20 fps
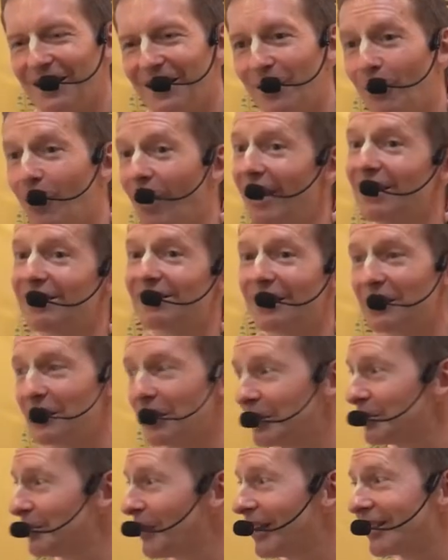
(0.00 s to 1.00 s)
Why is it
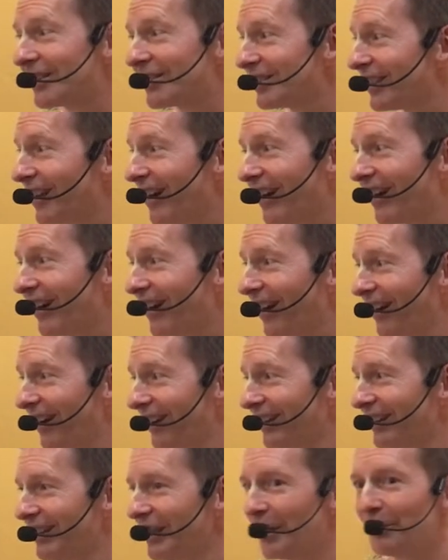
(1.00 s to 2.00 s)
at Manasiganga?
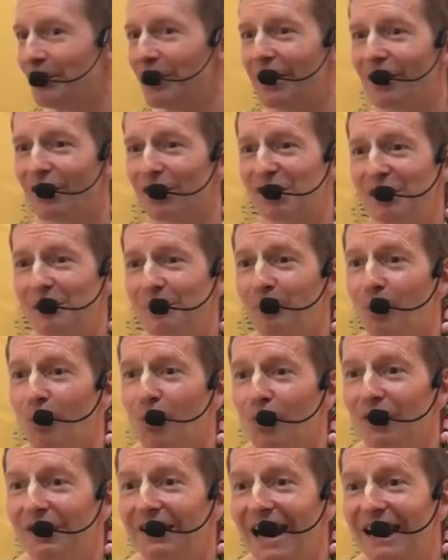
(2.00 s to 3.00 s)
because he
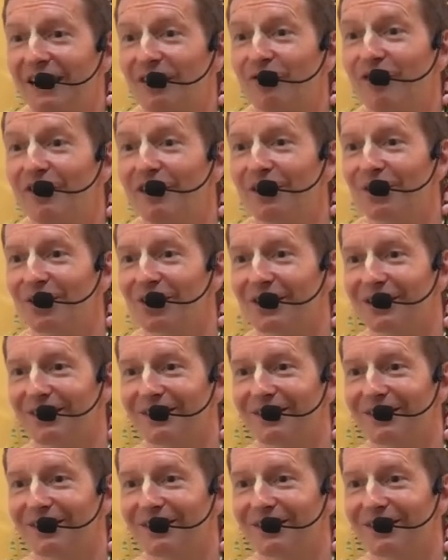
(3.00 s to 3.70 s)
bought that field.